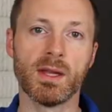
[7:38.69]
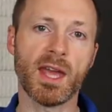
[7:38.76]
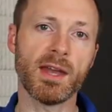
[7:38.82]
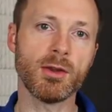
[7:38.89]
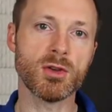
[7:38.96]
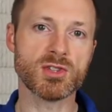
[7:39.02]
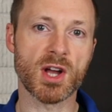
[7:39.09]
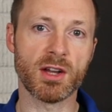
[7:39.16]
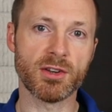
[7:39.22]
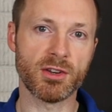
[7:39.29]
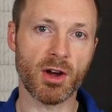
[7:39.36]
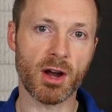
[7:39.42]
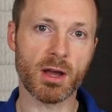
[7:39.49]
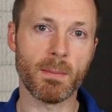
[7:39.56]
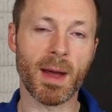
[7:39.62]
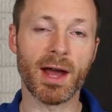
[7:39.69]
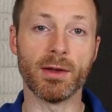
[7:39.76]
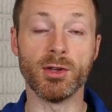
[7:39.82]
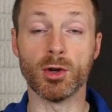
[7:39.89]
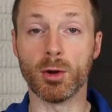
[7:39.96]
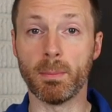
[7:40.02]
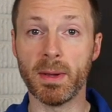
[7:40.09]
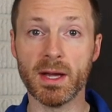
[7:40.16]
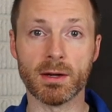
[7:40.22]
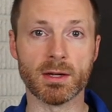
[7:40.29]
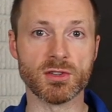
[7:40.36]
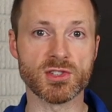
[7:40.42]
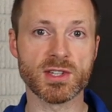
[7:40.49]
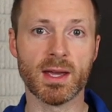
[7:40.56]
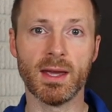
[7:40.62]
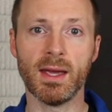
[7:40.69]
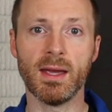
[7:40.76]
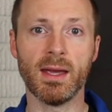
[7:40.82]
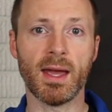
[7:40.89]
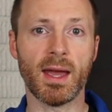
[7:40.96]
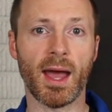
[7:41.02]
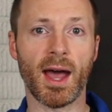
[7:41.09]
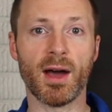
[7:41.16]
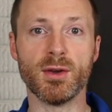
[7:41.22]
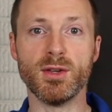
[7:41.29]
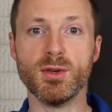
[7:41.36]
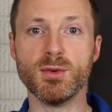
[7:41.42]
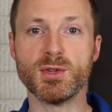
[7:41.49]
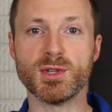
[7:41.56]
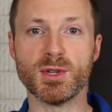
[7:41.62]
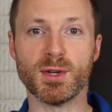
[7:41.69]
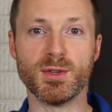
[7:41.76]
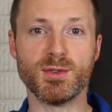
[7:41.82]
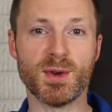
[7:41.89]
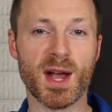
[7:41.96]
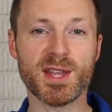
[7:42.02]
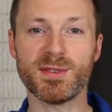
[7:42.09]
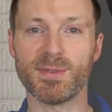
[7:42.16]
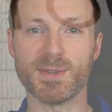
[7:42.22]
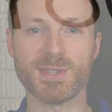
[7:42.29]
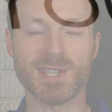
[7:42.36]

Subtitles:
Ken goes on to talk about your appearance, how you should dress for